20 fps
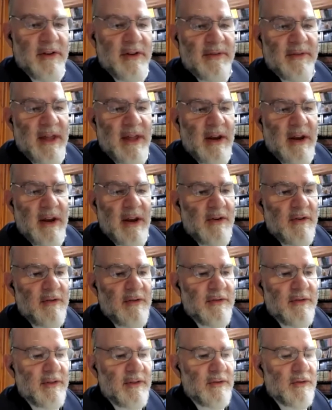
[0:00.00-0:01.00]
they don't
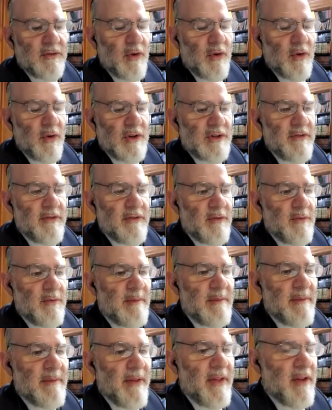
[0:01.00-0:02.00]
use torches to
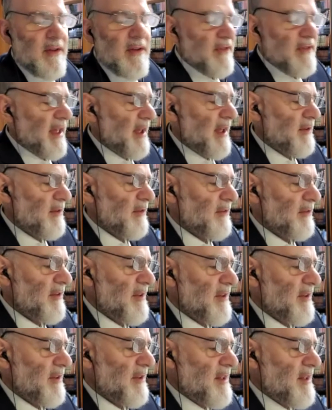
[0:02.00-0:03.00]
read by; they use candles.
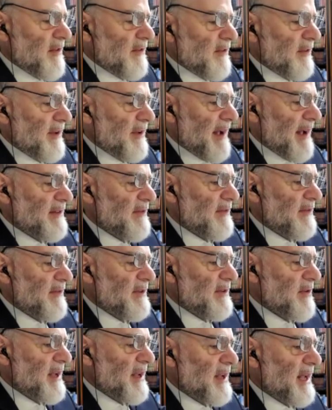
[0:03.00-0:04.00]
So you have to have
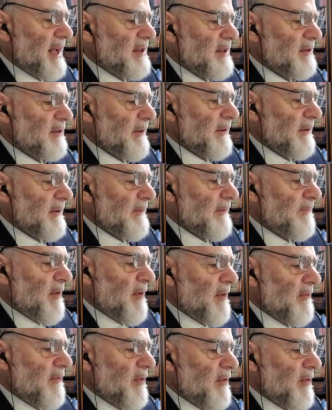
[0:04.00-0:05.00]
another candle
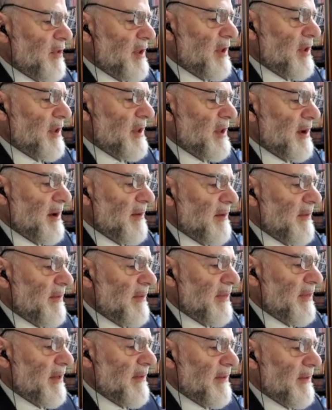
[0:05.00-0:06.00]
for the
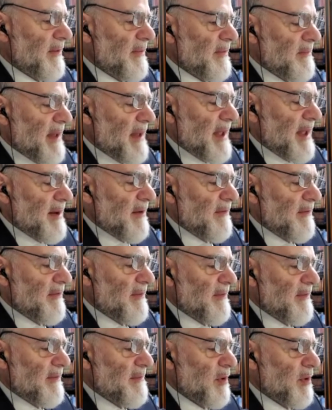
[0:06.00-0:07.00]
man
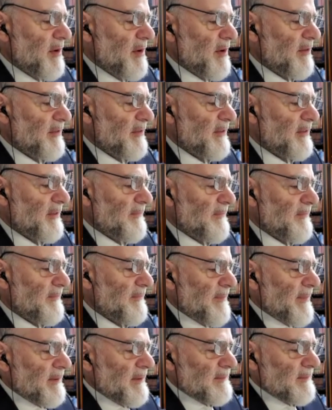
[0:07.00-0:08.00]
of importance,
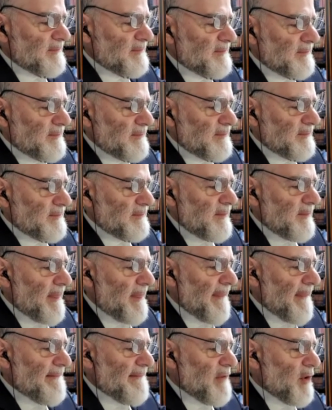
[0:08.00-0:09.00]

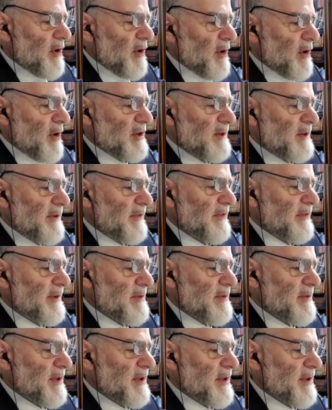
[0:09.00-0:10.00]
in order it should be a
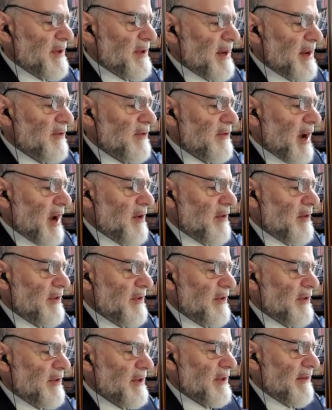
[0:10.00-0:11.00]
symbol that he is not
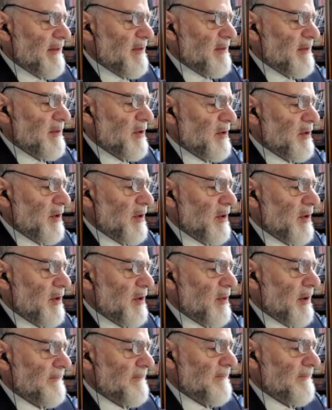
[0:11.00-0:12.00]
using the light of the menorah.